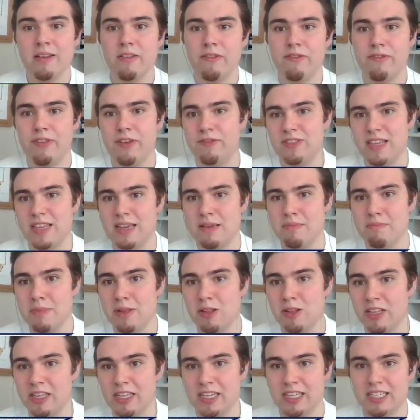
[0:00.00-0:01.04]
£15
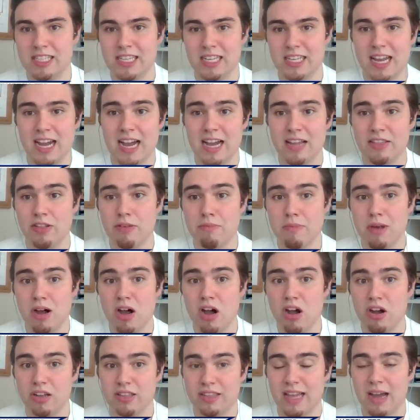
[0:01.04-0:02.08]
million is the kind of
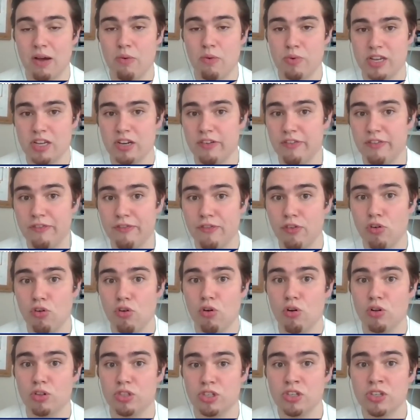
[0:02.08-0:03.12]
market that we can
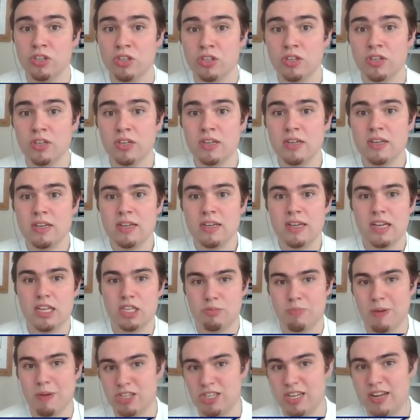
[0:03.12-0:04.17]
afford,
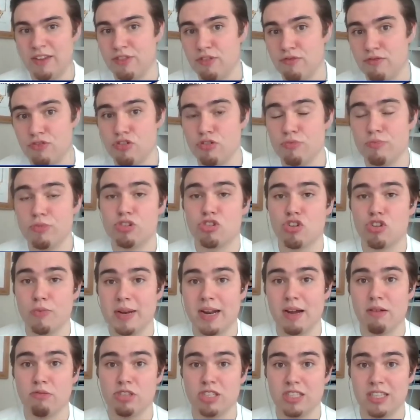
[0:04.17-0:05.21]
especially if the rumours coming
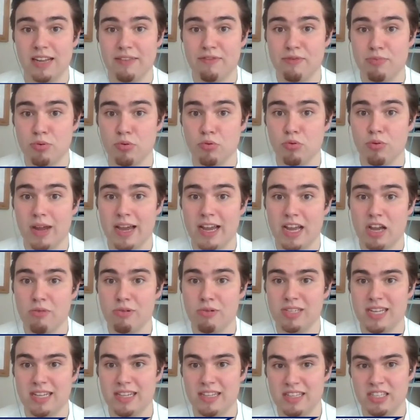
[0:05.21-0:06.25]
out of the Liverpool Echo
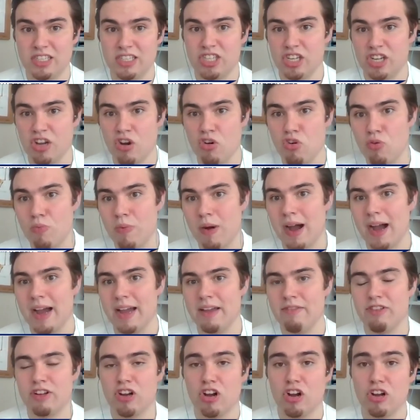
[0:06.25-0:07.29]
is anything to go by
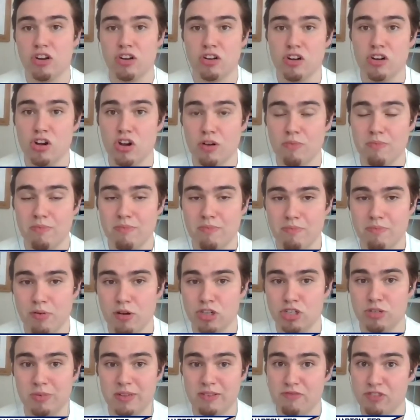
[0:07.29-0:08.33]
regarding our
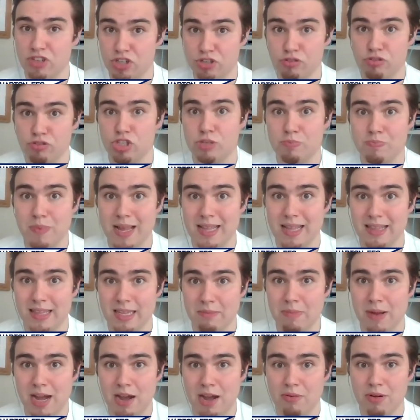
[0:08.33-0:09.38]
possibly reduced
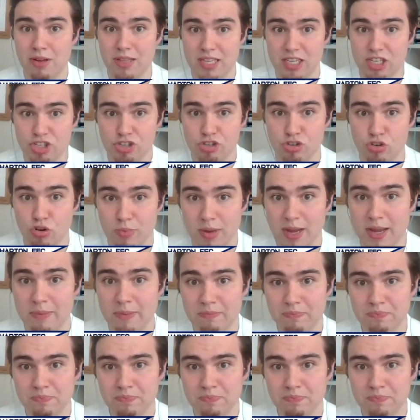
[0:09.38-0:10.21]
spending power this summer.